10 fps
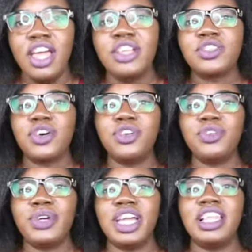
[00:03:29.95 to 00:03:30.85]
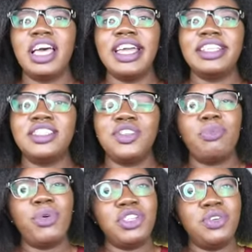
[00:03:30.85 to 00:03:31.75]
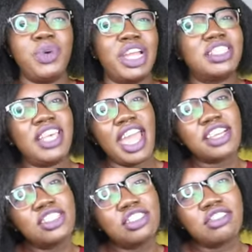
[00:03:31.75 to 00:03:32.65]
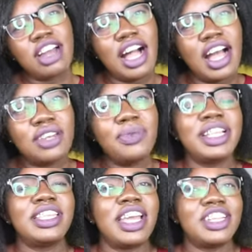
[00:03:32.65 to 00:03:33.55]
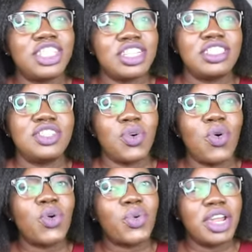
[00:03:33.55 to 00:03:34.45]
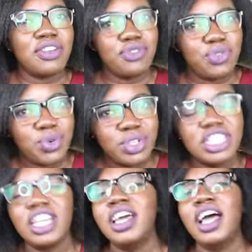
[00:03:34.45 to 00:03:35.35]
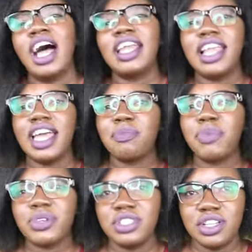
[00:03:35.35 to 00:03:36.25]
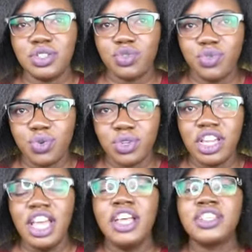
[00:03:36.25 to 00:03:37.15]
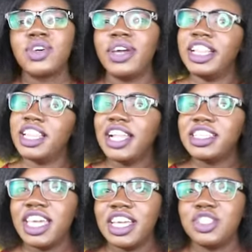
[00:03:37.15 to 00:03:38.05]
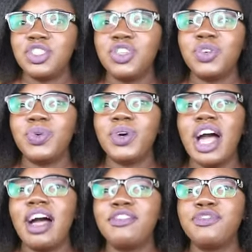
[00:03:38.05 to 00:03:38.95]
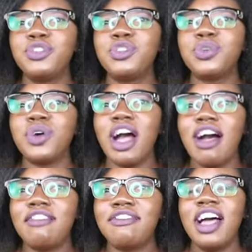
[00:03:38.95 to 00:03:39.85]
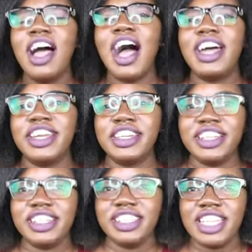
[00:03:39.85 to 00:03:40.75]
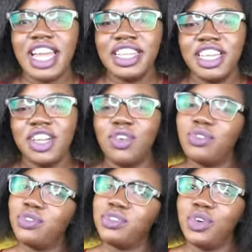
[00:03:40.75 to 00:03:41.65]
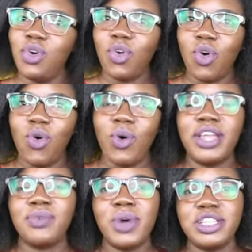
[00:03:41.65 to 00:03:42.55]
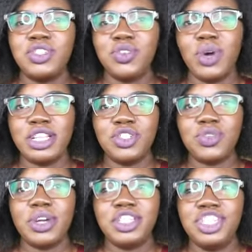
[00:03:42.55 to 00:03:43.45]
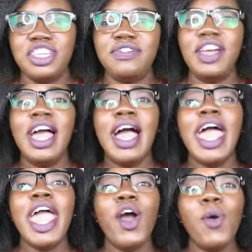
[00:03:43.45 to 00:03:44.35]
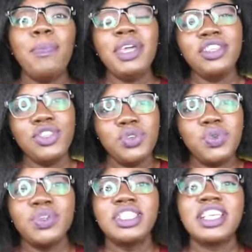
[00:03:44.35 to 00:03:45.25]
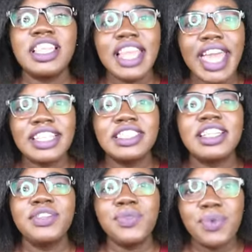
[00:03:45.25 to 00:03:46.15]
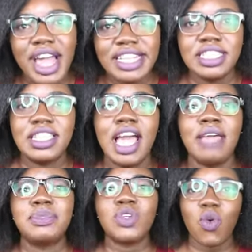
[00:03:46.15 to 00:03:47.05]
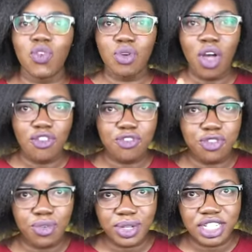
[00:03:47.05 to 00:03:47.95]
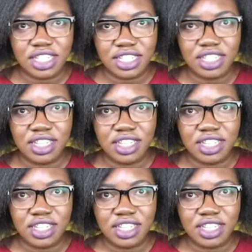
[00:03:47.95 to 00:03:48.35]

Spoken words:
So you realize your body works extra hard when digesting whole grain food, unlike processed food. So in that case, you will have to have an understanding of your goal and what you want to achieve, helping you select the right types of foods.